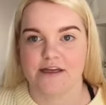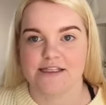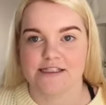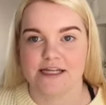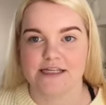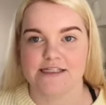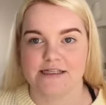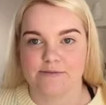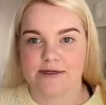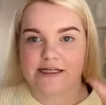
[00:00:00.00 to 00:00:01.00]
So that is
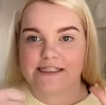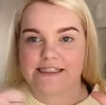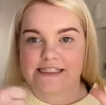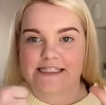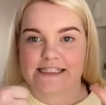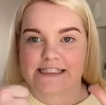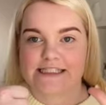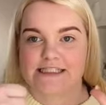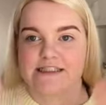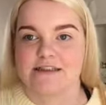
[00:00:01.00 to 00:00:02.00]
number 6.
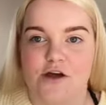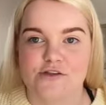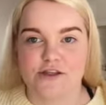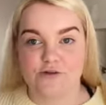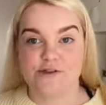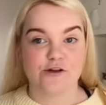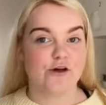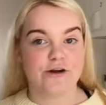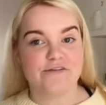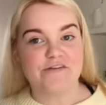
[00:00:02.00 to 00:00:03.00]
So there was a lot
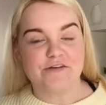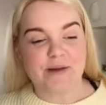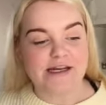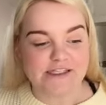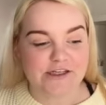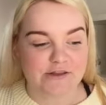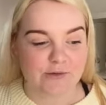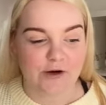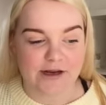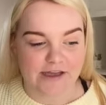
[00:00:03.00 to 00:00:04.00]
of information
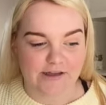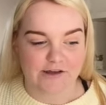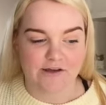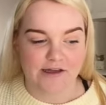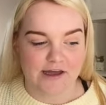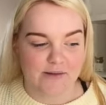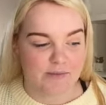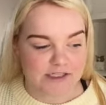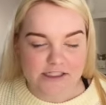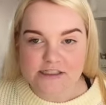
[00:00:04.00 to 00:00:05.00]
thrown at you,
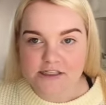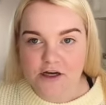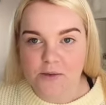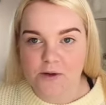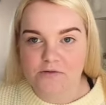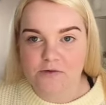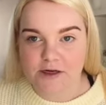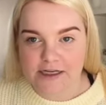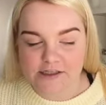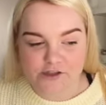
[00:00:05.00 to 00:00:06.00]
but just to go over
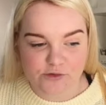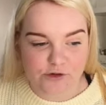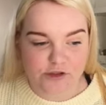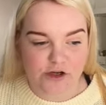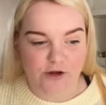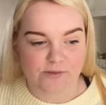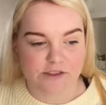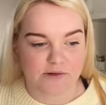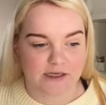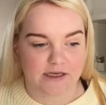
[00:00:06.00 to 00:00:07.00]
it in short term so
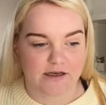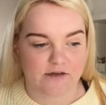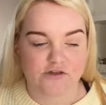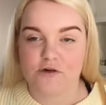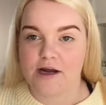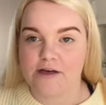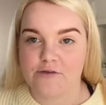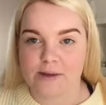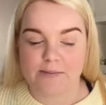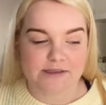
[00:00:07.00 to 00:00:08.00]
we can try and
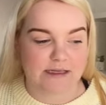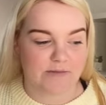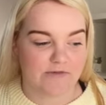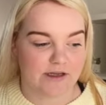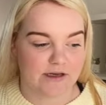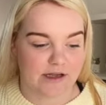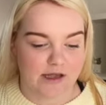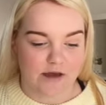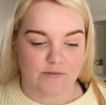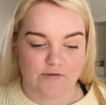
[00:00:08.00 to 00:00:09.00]
remember some of it,
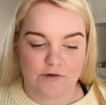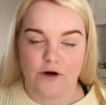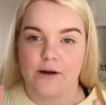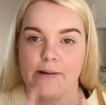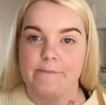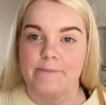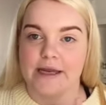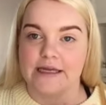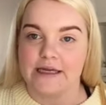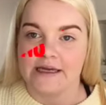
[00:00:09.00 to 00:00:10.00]
we've got
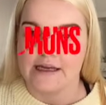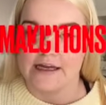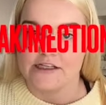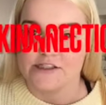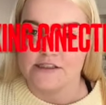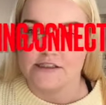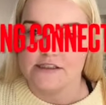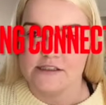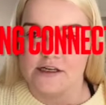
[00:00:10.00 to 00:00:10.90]
making connections,